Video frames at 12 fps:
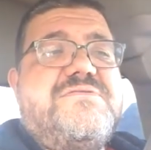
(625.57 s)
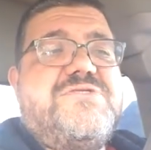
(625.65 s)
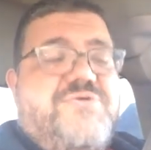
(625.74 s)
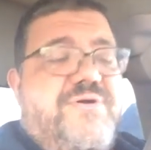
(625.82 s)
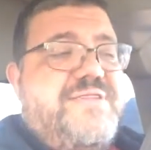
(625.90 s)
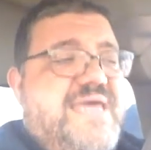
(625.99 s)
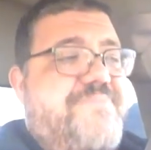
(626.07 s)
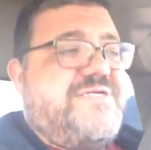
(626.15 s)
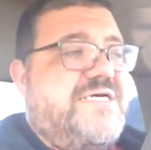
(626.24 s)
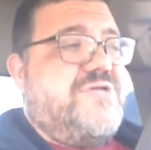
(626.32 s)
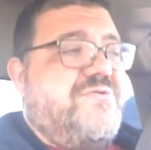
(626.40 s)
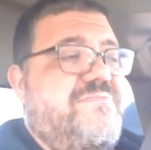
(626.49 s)
during that
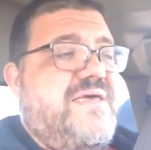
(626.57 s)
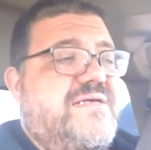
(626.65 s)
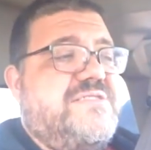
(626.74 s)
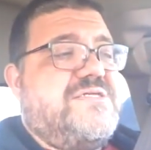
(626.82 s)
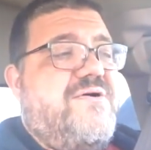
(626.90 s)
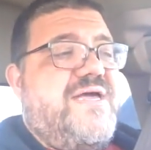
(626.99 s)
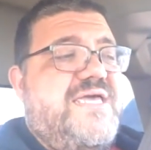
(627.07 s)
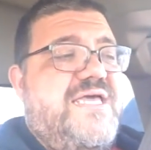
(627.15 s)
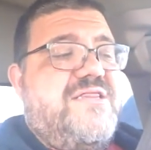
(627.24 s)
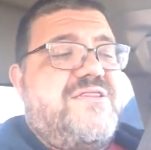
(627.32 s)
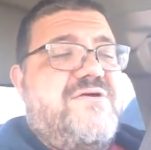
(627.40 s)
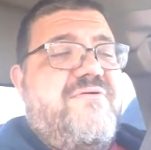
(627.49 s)
particular meal. So I
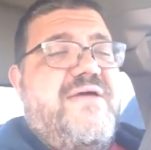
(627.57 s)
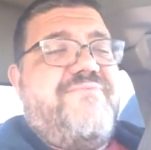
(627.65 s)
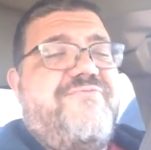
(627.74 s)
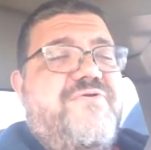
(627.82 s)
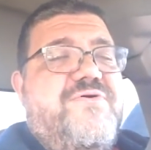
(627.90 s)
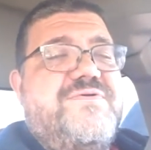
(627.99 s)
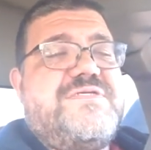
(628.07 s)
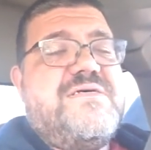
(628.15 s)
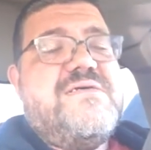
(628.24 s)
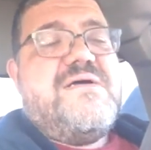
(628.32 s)
eat the grapefruit,